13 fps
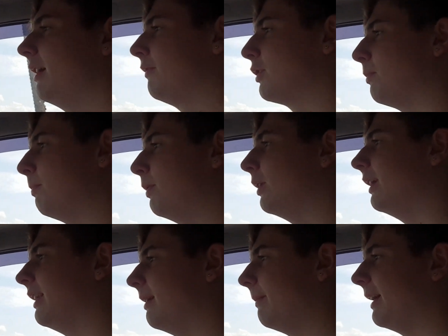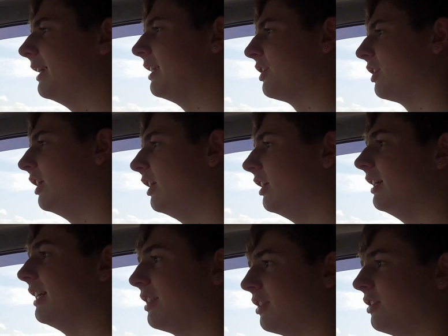another good point about this car
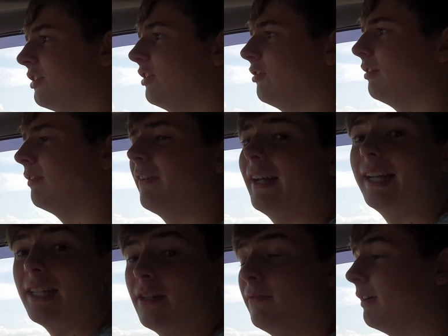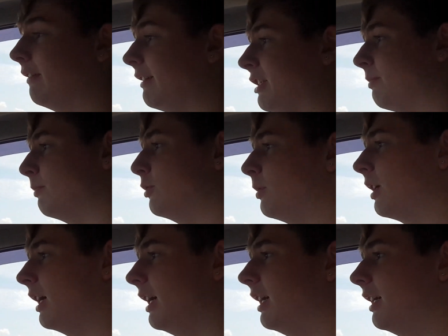is, considering the fact that it's a very small
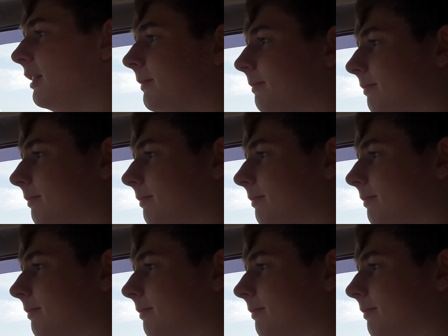car,